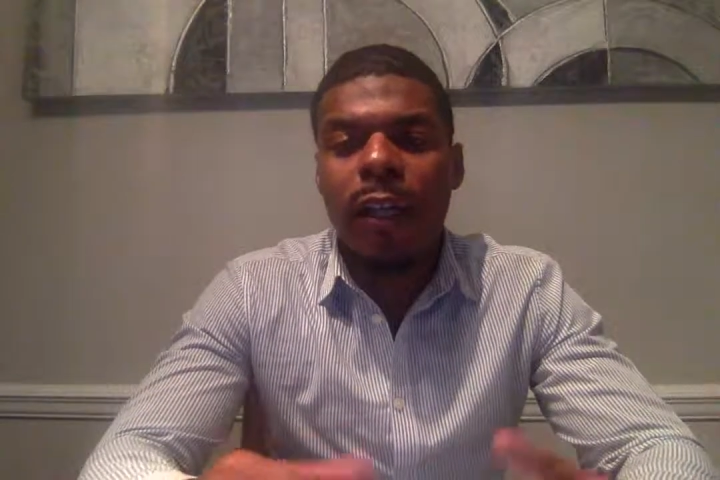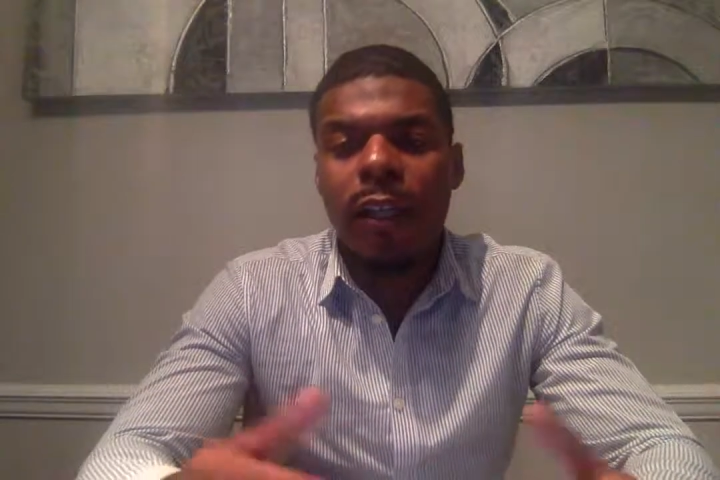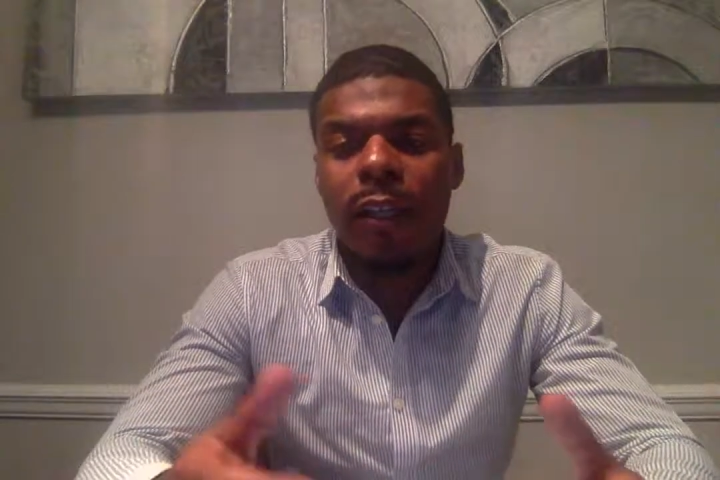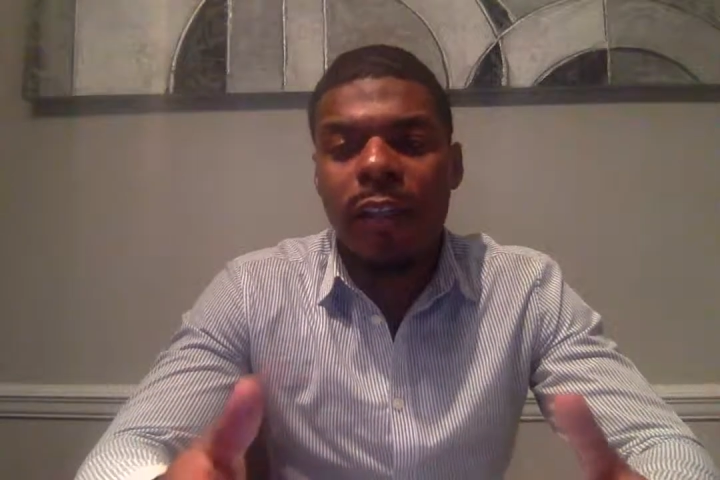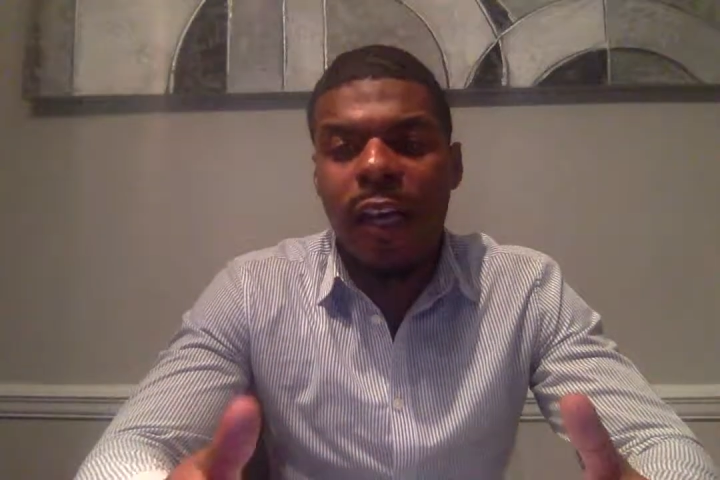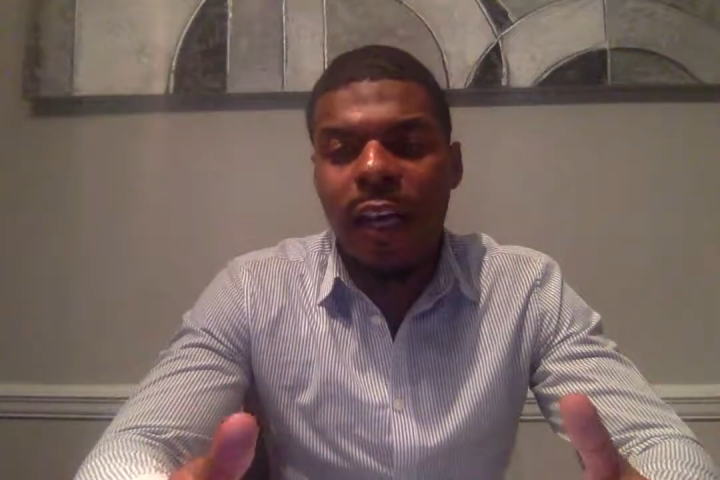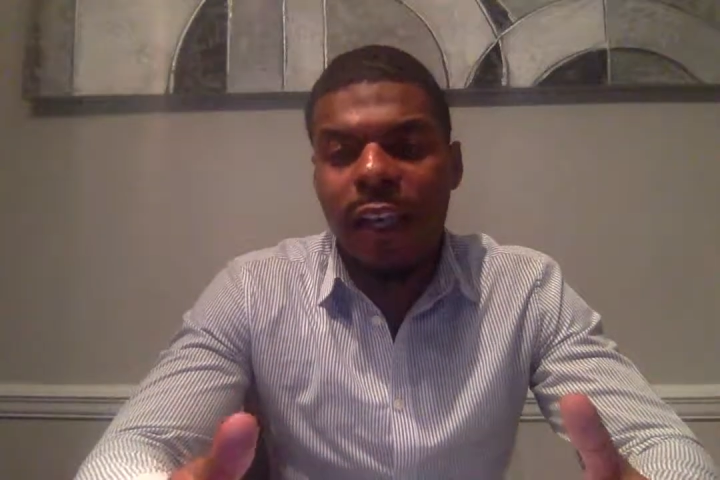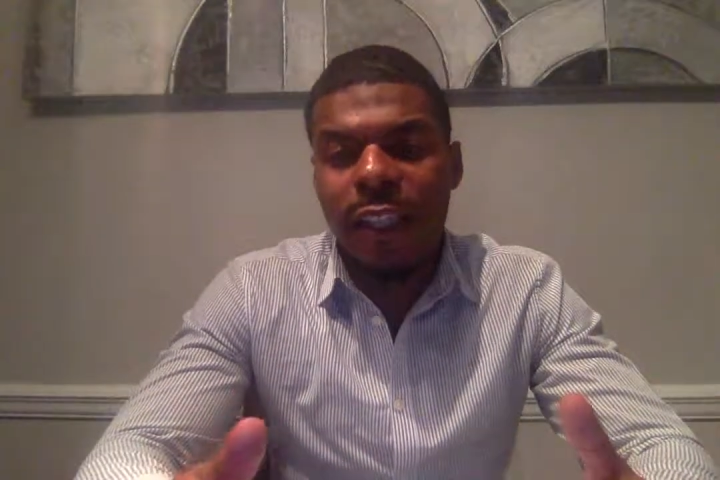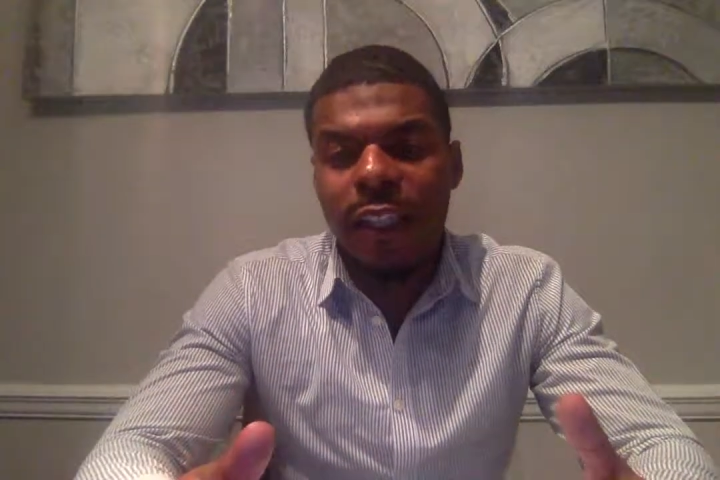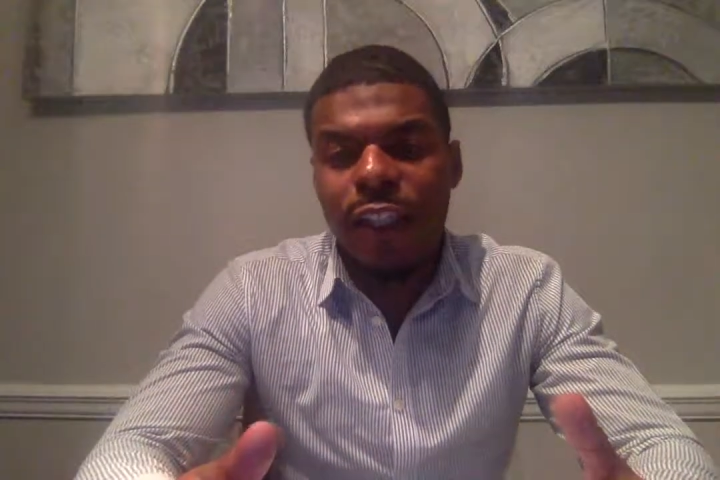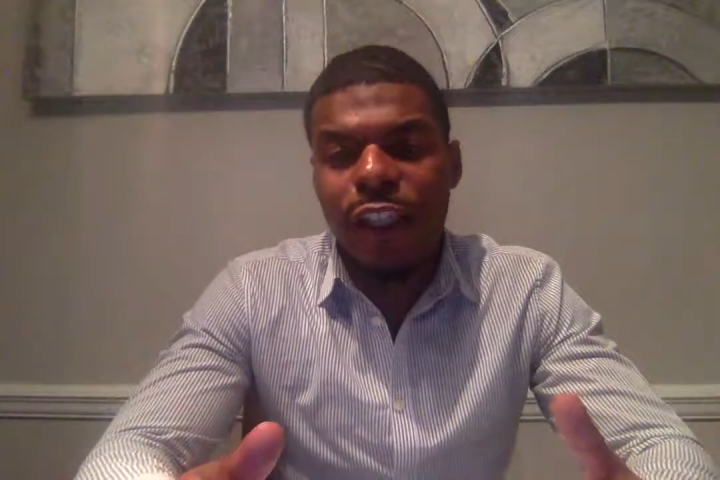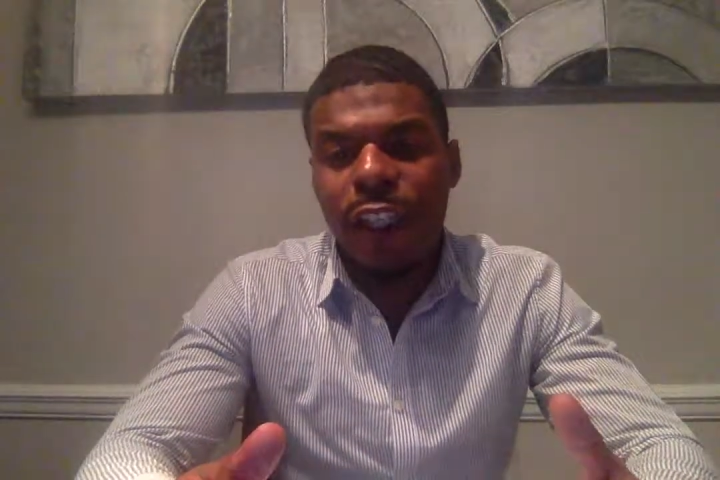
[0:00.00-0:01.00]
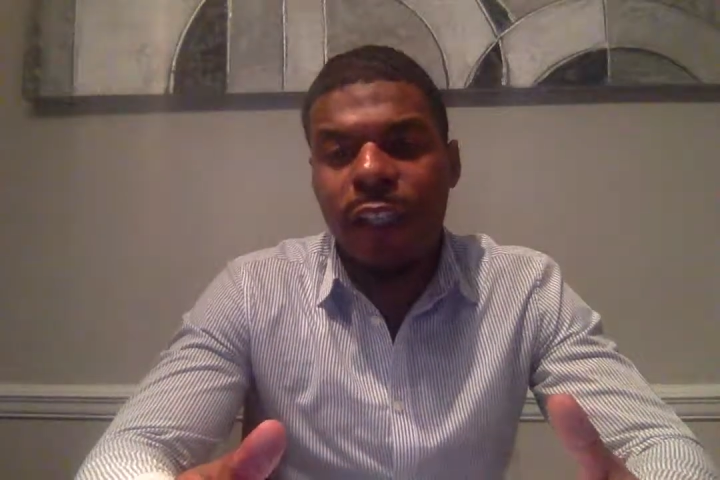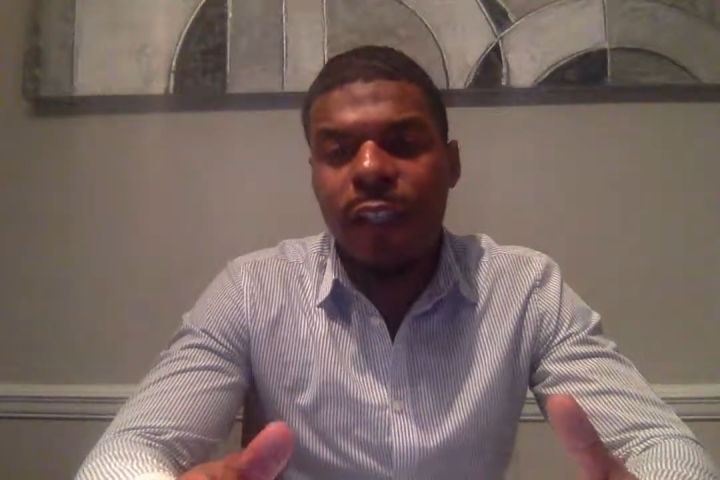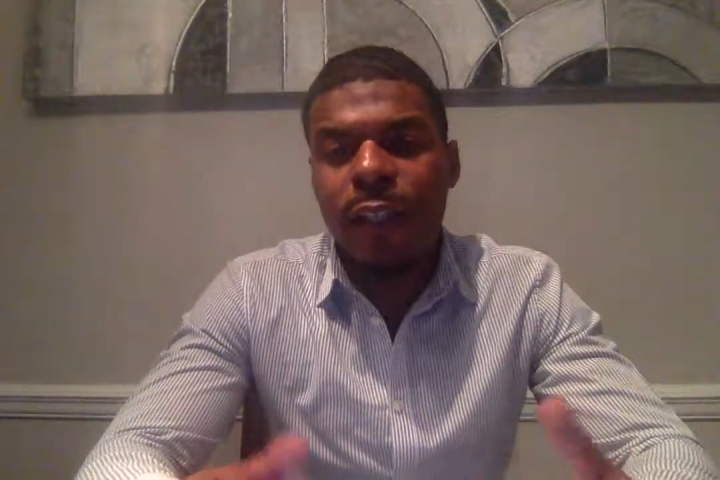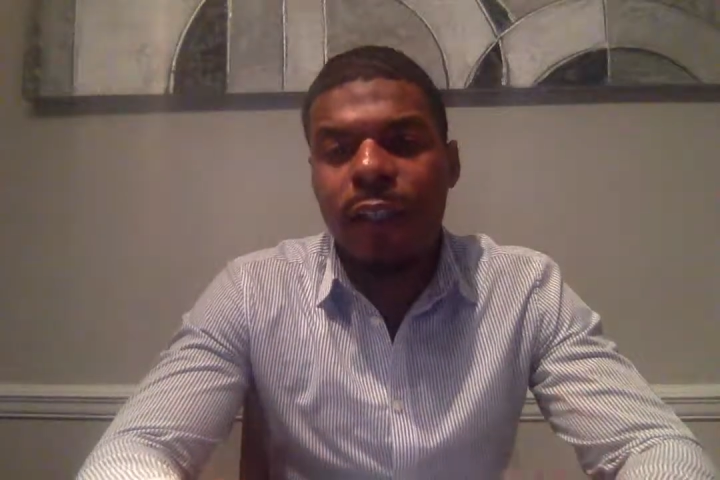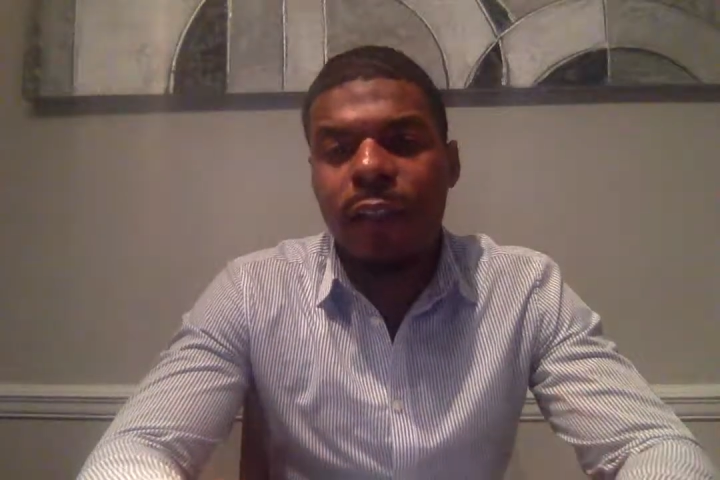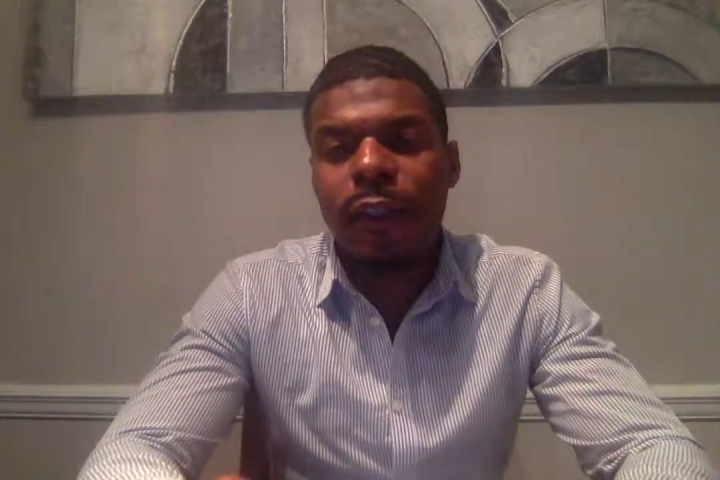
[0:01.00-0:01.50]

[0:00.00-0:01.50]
an agenda